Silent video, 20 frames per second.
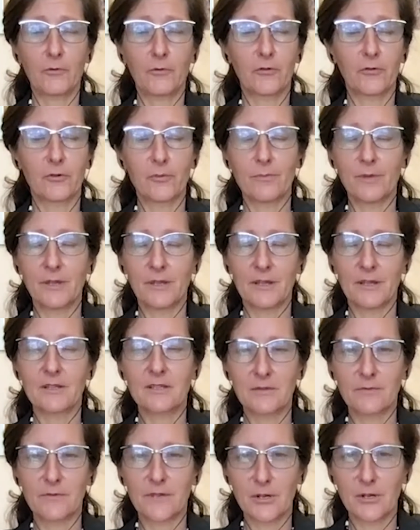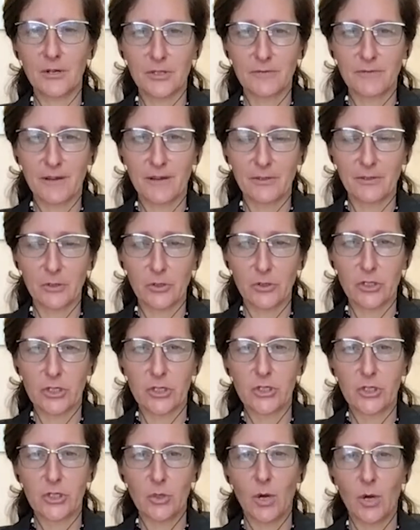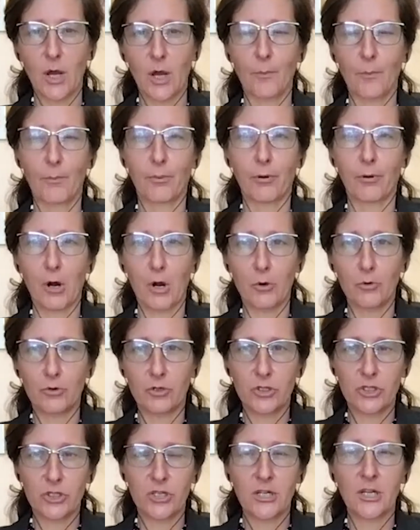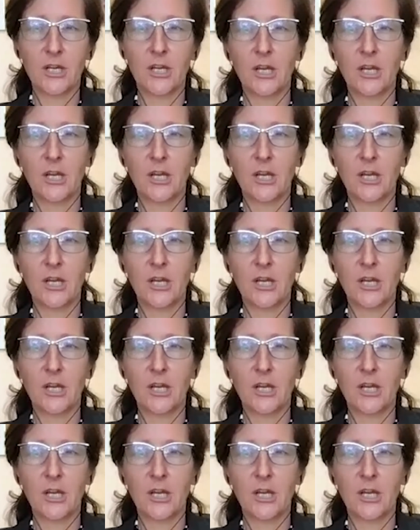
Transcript: over millions of years of evolution to approach